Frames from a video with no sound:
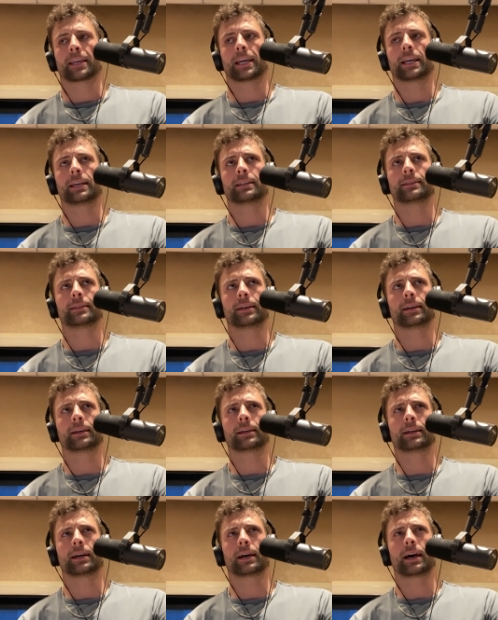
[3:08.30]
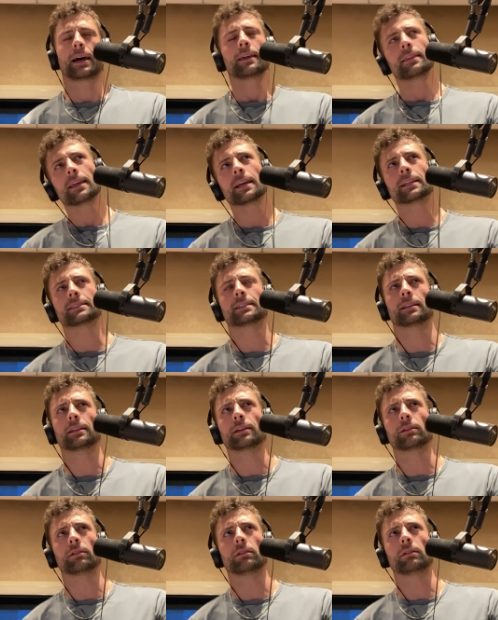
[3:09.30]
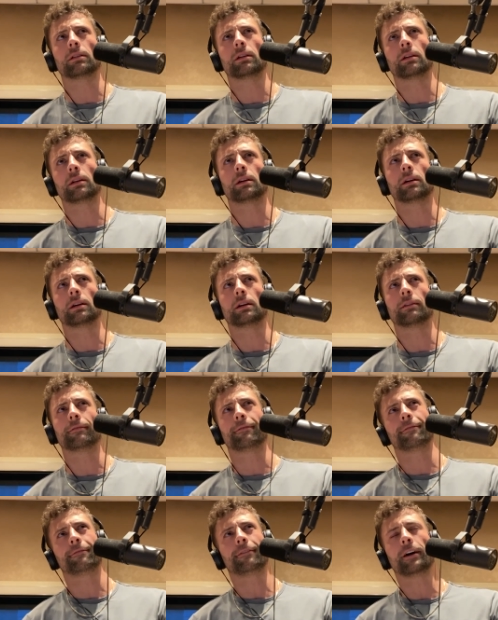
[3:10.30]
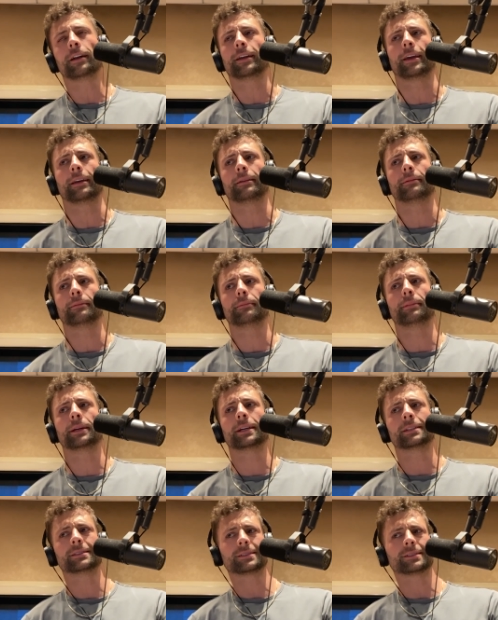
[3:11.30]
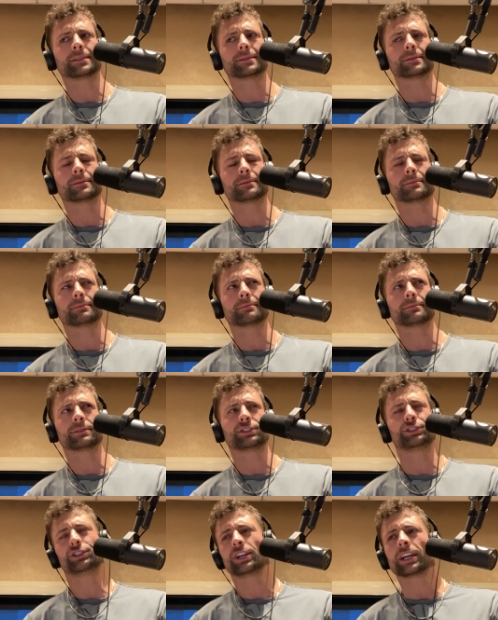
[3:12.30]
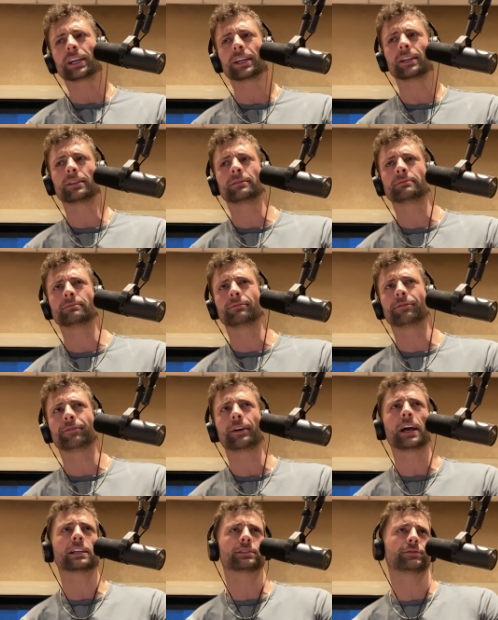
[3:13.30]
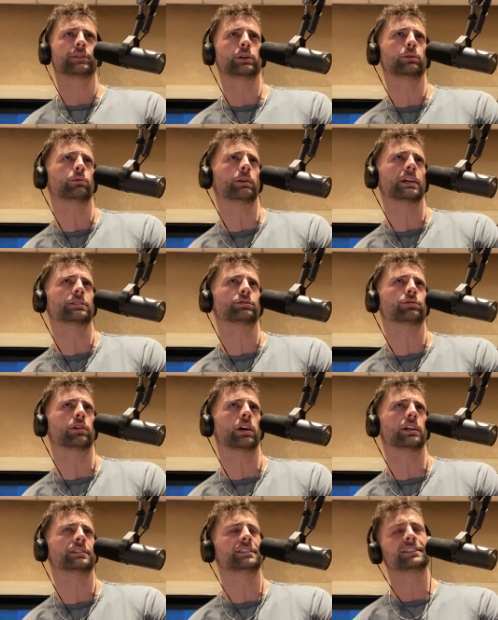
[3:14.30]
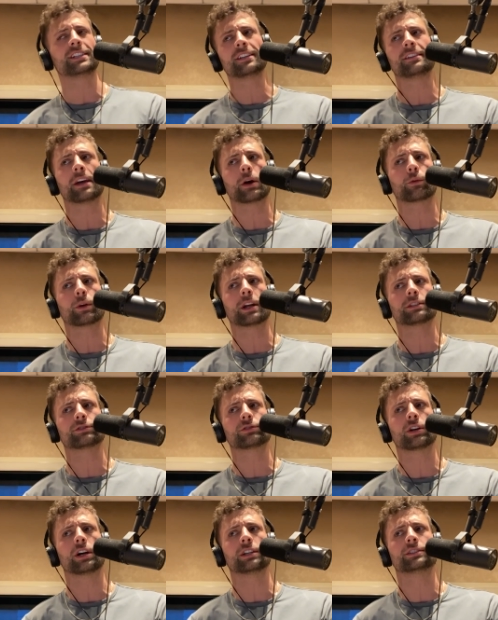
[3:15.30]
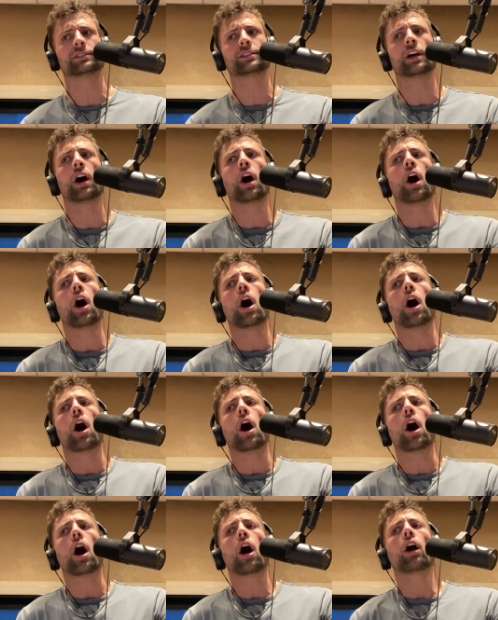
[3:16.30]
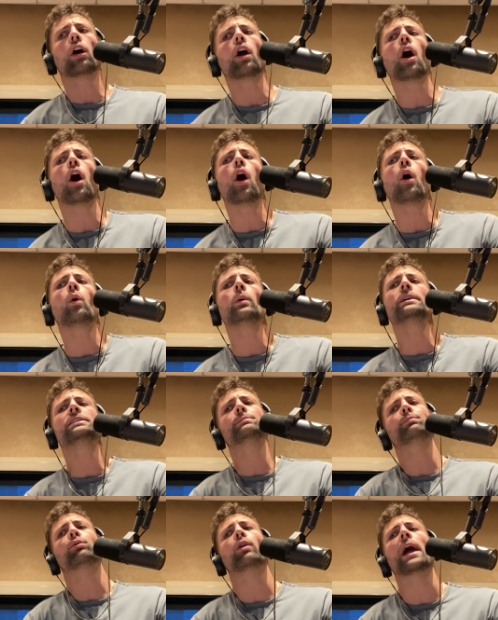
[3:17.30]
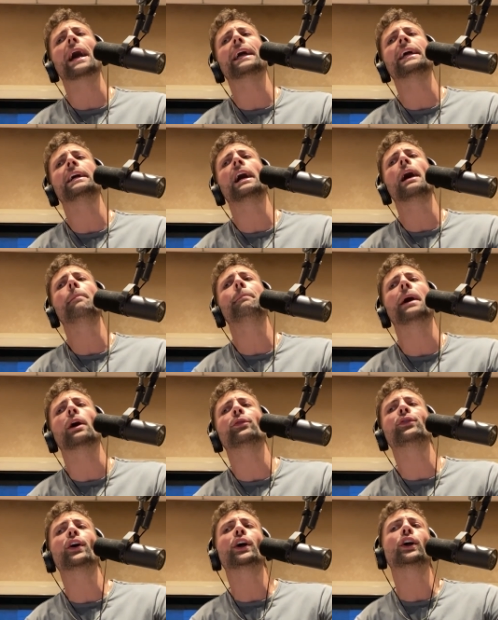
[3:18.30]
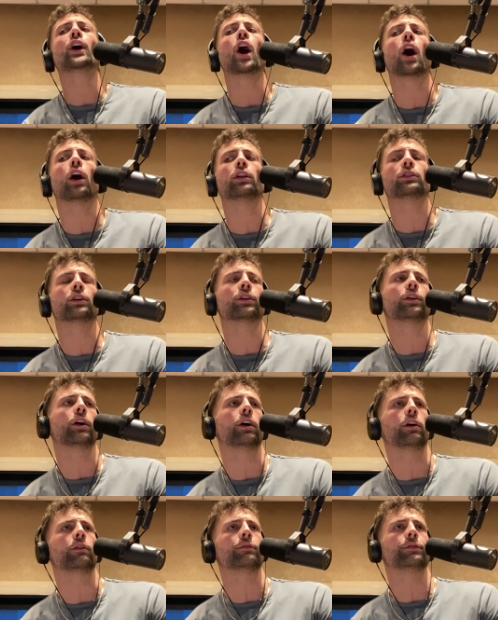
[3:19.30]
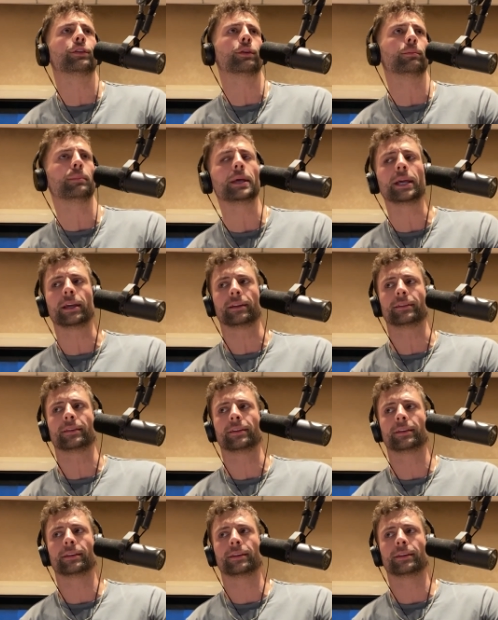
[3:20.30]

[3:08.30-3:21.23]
And uh, I think it's a little uh, funny because chicken fast food restaurants, sit down restaurants, are always bragging about the color of their meat.